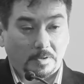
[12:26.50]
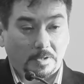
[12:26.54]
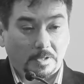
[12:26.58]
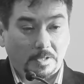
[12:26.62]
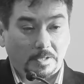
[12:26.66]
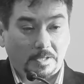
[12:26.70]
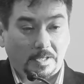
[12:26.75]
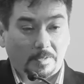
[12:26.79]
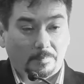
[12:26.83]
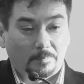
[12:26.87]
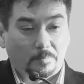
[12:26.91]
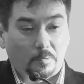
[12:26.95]

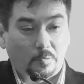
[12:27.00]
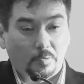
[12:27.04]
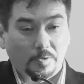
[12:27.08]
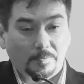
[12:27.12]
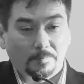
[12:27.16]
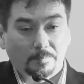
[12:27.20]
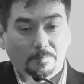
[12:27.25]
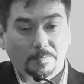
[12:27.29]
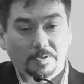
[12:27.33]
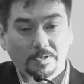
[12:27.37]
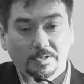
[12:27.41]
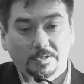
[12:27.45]
and at
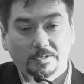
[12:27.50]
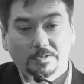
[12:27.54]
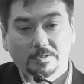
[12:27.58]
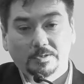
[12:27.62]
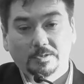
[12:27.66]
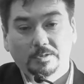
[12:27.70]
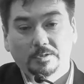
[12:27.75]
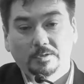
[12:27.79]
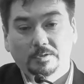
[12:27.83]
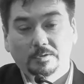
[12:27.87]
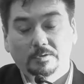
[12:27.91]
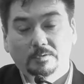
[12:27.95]
point B,
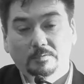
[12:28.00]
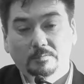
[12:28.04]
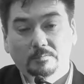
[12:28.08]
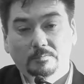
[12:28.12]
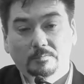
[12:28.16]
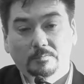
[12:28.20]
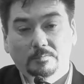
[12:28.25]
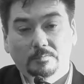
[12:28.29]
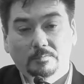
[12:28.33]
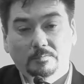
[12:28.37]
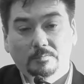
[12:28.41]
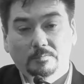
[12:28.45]

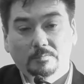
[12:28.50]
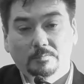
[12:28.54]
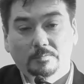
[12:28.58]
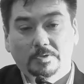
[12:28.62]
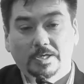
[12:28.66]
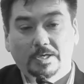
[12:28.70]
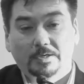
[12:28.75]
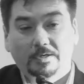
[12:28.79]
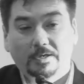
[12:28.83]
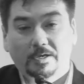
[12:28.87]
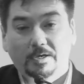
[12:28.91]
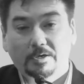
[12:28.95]

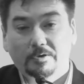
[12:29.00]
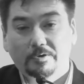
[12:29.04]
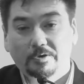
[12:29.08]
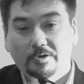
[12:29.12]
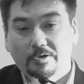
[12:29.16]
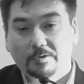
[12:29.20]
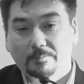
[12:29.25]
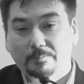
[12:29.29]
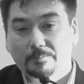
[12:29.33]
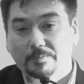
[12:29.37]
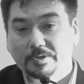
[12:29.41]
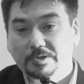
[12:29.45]
that
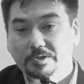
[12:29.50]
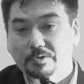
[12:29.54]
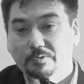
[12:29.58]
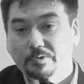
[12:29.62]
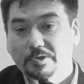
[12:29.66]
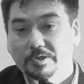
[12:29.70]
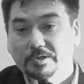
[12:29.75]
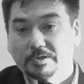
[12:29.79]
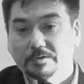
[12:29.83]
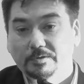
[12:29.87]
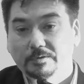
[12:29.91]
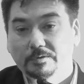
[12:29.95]
area in
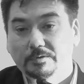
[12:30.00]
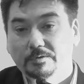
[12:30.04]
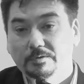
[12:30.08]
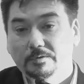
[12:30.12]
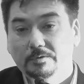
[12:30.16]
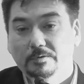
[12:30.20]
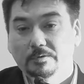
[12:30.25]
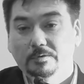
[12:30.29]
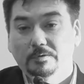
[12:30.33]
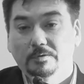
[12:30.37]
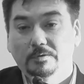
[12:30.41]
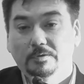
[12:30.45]
between
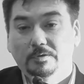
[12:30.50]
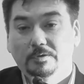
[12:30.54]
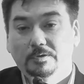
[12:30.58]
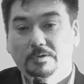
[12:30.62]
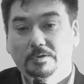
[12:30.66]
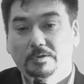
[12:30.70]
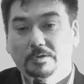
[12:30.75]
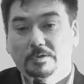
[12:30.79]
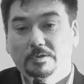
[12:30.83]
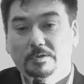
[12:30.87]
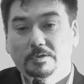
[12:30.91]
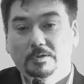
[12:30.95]

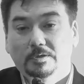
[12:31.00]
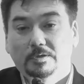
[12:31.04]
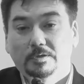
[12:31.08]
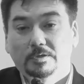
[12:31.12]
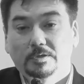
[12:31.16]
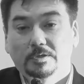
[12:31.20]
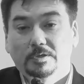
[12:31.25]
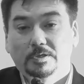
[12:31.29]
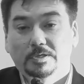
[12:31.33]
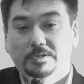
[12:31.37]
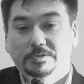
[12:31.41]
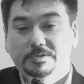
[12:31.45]

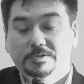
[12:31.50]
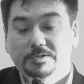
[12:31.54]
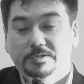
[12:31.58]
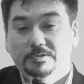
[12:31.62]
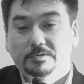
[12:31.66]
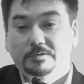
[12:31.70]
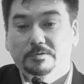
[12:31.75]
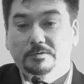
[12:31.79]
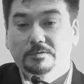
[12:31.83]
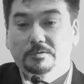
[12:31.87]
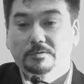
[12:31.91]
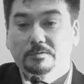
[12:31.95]
is
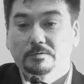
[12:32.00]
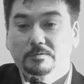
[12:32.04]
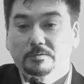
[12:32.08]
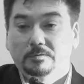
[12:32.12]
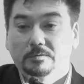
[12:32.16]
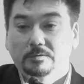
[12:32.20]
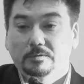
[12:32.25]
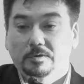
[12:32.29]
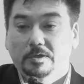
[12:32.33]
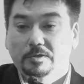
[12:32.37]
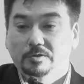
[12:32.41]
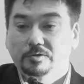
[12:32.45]
still
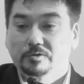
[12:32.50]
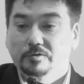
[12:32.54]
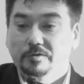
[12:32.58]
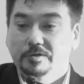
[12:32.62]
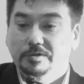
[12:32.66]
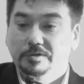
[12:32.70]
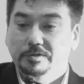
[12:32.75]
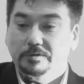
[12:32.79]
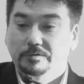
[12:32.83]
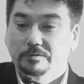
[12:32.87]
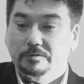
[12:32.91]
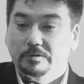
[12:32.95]
our
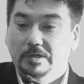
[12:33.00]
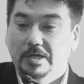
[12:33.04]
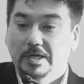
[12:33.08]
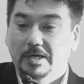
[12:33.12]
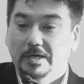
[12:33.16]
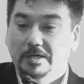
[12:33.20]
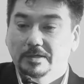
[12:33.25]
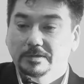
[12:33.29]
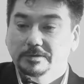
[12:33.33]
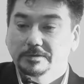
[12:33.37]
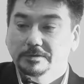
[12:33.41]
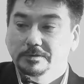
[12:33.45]
traditional
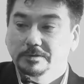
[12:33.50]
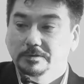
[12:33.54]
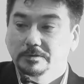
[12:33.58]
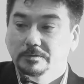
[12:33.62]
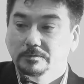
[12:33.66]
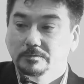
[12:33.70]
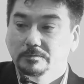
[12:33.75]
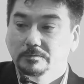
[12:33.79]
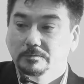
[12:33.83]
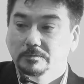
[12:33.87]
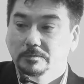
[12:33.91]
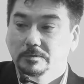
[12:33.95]
lands.
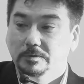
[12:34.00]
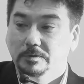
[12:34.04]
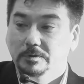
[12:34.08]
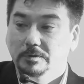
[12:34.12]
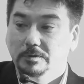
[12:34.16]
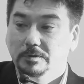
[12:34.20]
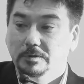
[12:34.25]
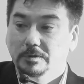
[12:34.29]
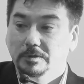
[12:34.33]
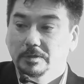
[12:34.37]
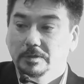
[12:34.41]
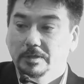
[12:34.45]

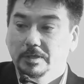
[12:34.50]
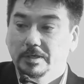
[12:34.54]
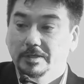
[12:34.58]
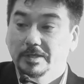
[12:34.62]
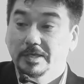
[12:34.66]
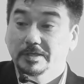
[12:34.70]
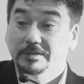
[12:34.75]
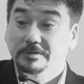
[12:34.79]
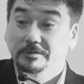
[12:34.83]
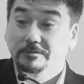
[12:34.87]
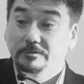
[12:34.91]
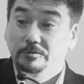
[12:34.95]
And
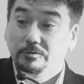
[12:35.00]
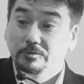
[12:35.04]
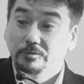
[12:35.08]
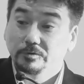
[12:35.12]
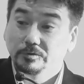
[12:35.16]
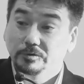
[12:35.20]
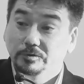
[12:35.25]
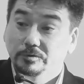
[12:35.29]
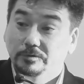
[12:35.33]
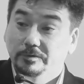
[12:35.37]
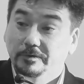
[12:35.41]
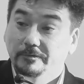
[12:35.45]
that's
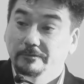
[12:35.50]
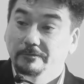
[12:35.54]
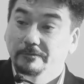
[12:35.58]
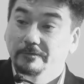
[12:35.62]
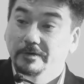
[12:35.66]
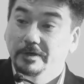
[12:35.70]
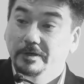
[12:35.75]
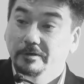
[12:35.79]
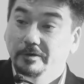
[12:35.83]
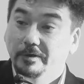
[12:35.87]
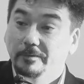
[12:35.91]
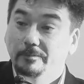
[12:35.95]
crucial and
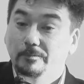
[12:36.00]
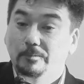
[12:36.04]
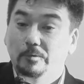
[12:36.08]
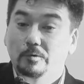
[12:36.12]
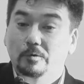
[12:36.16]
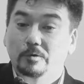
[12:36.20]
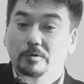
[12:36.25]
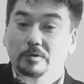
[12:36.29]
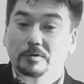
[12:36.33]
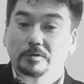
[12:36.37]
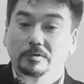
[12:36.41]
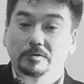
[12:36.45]
very
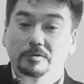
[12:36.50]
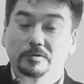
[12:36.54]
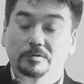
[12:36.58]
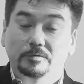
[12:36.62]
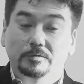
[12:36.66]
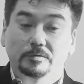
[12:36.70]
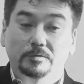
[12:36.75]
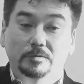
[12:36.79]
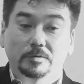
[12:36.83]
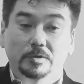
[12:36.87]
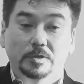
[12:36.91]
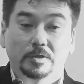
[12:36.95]
important
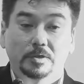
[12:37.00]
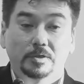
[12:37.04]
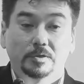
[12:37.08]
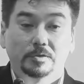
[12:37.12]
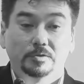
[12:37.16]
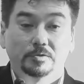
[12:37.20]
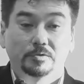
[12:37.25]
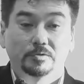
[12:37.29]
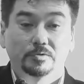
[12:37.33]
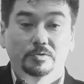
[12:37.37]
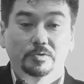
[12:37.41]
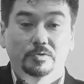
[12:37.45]
to,
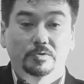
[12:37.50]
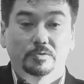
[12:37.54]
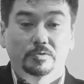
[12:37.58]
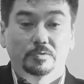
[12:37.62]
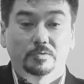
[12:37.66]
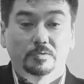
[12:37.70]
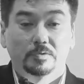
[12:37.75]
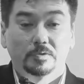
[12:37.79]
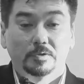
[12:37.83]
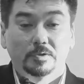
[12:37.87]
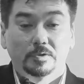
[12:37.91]
to know.